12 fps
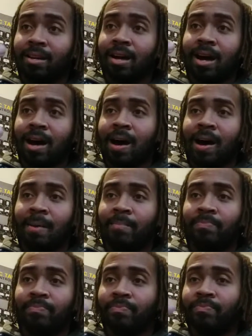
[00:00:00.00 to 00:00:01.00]
like
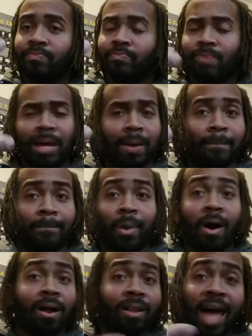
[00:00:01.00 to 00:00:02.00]
a
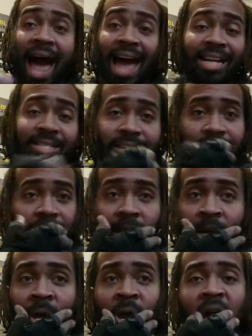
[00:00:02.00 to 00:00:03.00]
ball of
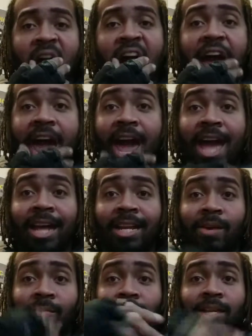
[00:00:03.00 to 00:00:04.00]
icing, and
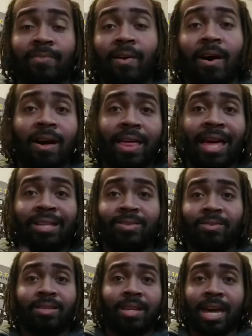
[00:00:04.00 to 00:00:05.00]
he wants to give all that
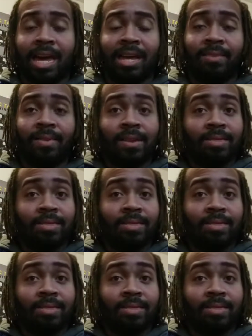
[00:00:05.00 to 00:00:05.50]
to the king.